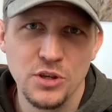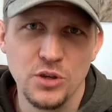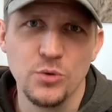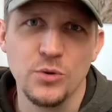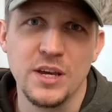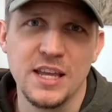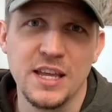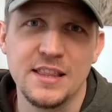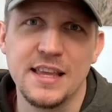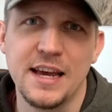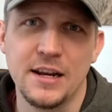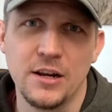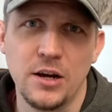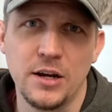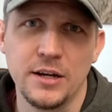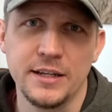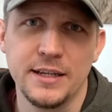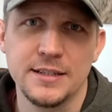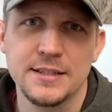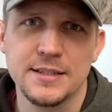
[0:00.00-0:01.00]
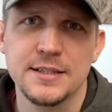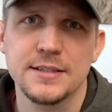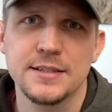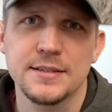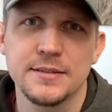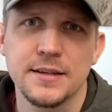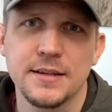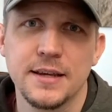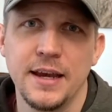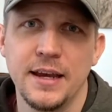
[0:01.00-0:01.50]
you get that audience.
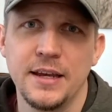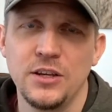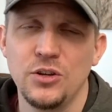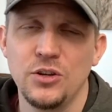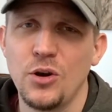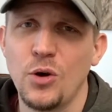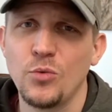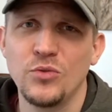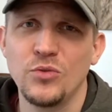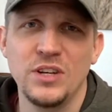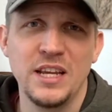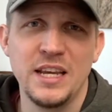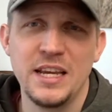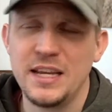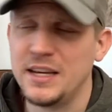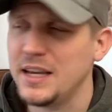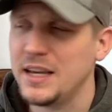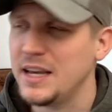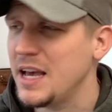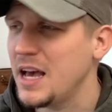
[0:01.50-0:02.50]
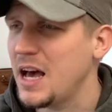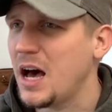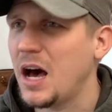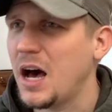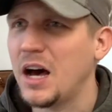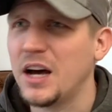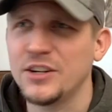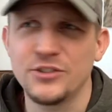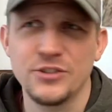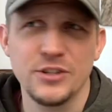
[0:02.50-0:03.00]
Okay. You don't need
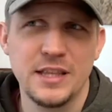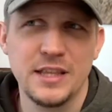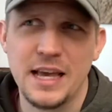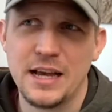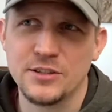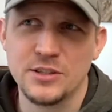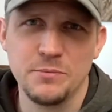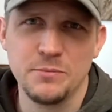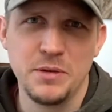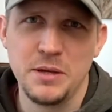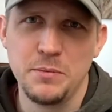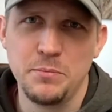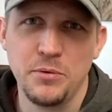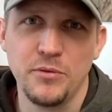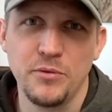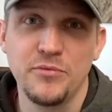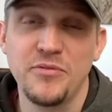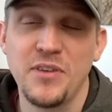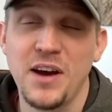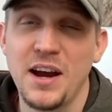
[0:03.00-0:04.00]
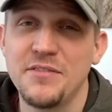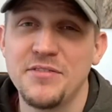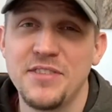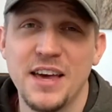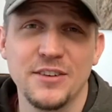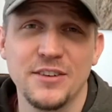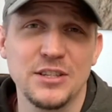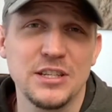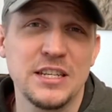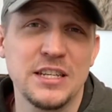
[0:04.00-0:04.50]
100,000 people.
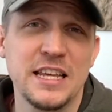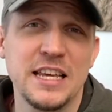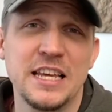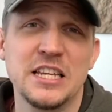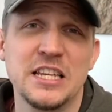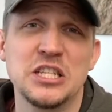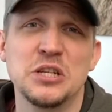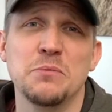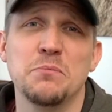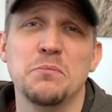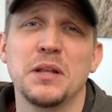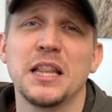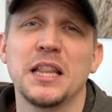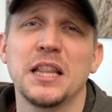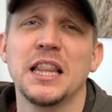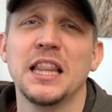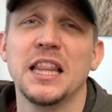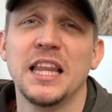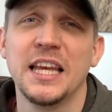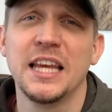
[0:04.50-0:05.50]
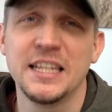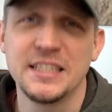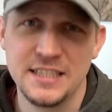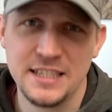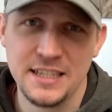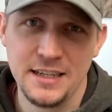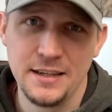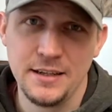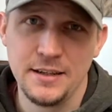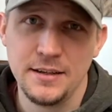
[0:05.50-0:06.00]
5,000 is
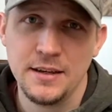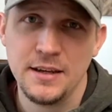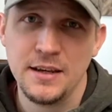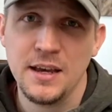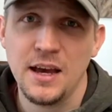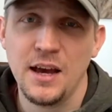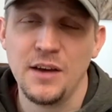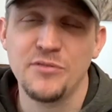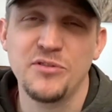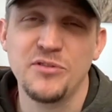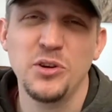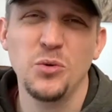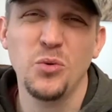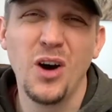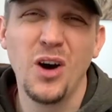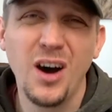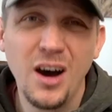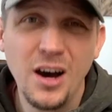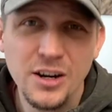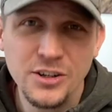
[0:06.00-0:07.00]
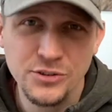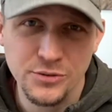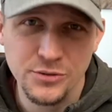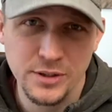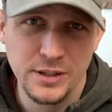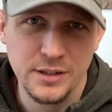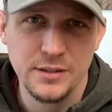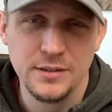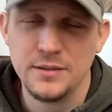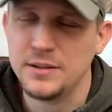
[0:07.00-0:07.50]
plenty. A few hundred
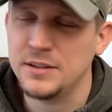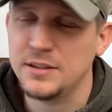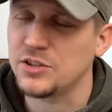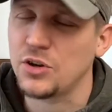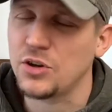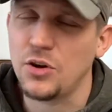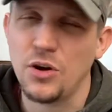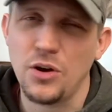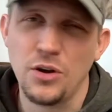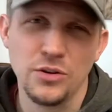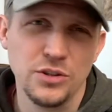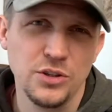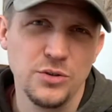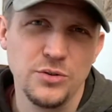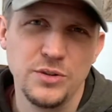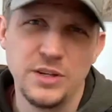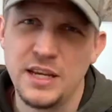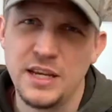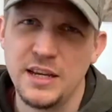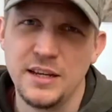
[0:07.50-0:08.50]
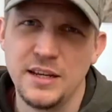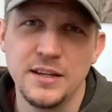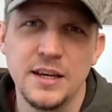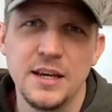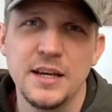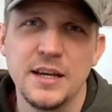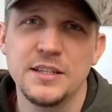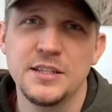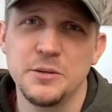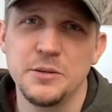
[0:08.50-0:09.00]
is all you need
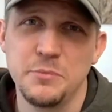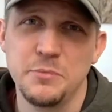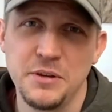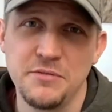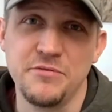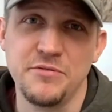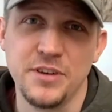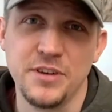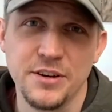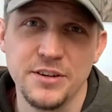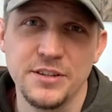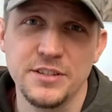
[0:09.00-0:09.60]
to be very